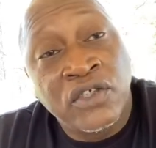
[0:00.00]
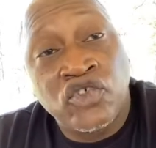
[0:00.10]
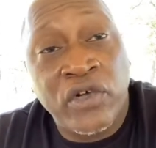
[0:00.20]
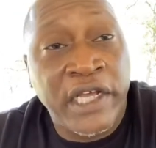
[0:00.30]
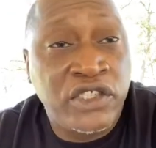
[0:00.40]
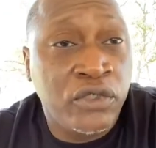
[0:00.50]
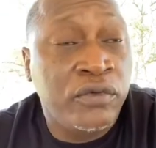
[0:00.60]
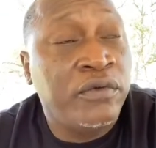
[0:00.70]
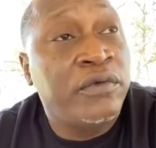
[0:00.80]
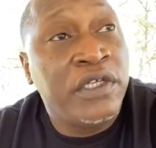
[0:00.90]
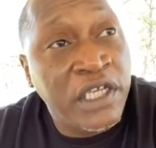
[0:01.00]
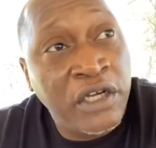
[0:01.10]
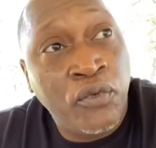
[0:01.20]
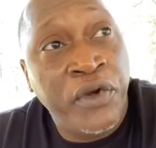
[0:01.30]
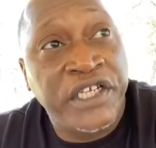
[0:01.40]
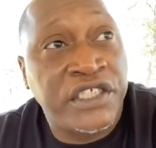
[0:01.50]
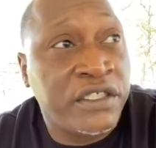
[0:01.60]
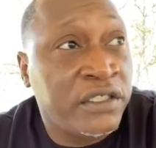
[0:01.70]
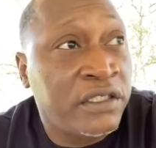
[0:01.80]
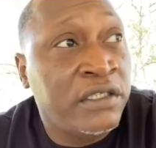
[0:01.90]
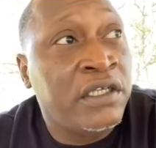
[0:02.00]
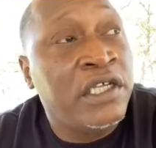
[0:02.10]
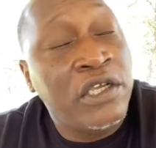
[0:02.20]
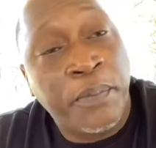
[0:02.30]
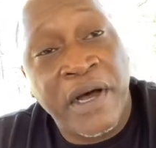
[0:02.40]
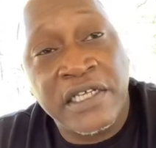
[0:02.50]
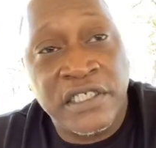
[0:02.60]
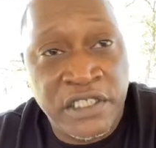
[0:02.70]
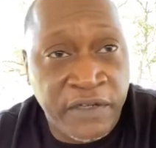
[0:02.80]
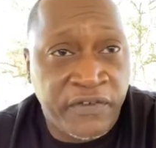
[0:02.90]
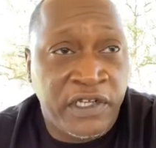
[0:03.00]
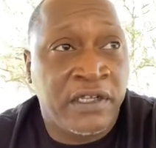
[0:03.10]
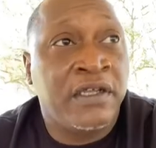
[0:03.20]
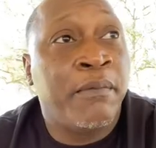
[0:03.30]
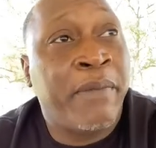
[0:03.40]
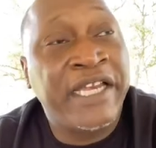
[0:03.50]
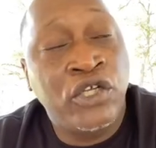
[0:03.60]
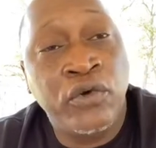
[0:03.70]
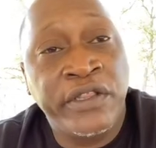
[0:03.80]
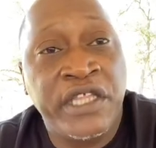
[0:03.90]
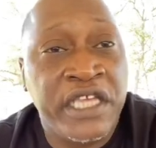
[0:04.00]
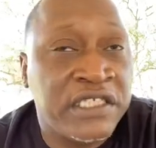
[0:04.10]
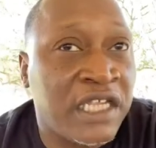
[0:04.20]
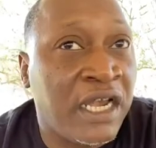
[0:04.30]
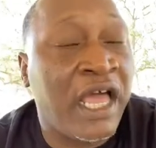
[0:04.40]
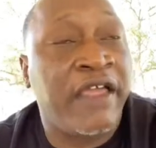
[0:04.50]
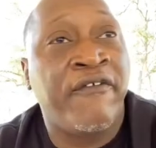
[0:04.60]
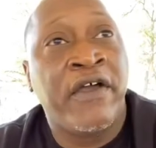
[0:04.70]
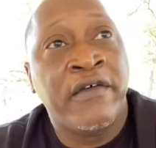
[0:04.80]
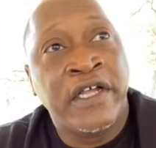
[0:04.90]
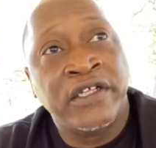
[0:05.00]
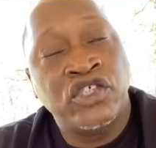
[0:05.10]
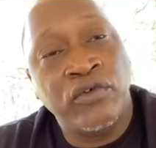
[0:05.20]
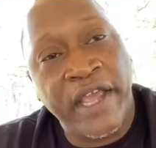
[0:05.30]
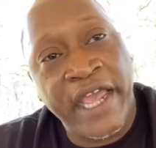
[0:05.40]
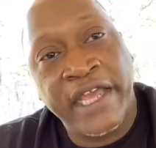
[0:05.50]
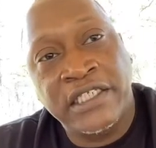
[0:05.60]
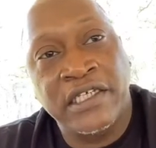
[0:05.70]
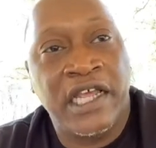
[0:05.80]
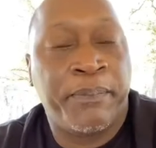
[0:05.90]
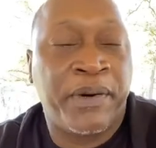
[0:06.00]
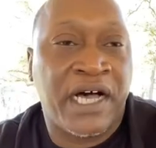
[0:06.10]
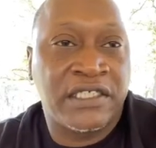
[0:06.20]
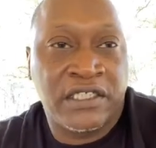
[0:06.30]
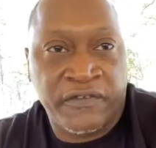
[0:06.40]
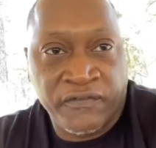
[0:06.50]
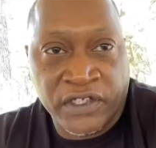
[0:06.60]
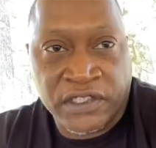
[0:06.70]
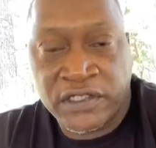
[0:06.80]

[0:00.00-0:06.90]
Try to enrich your positivity by doing things in life to add to that positiveness.